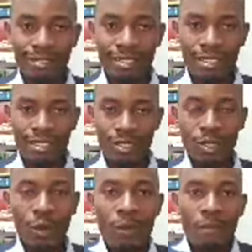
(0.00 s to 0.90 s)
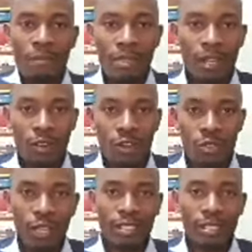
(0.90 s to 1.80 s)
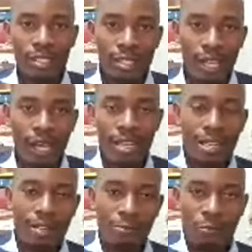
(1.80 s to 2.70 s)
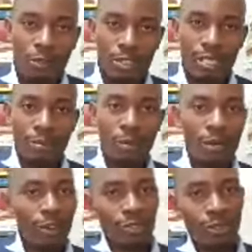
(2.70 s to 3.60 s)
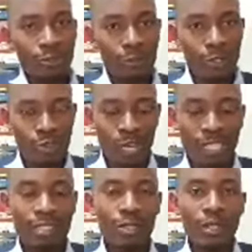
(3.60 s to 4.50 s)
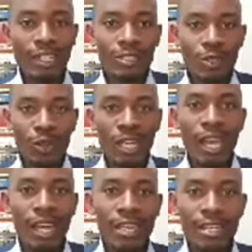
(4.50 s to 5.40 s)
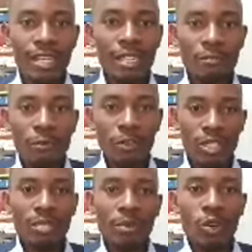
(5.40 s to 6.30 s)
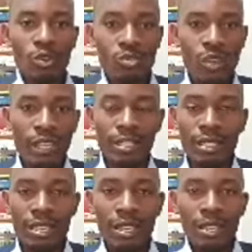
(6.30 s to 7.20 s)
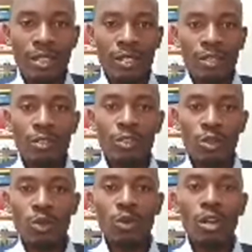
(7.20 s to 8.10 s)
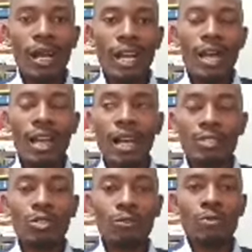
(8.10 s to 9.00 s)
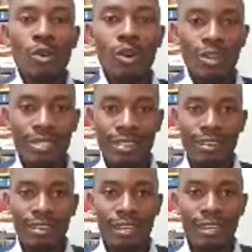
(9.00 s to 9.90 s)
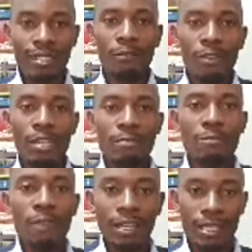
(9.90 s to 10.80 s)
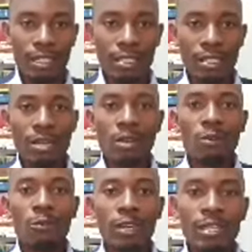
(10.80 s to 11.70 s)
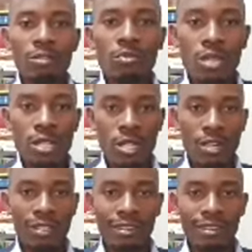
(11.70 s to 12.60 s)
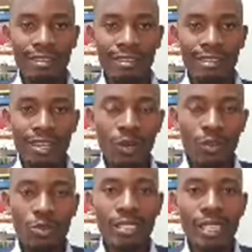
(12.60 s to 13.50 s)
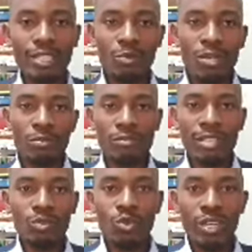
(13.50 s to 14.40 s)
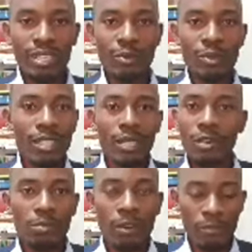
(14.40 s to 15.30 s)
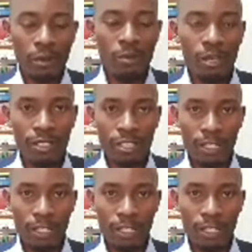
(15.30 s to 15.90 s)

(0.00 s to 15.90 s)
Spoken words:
So, the contract is unenforceable because of contract. So that is called unenforceable contract. Due to acts of God, intervening factors, frustration, the contract has been frustrated. We cannot perform it.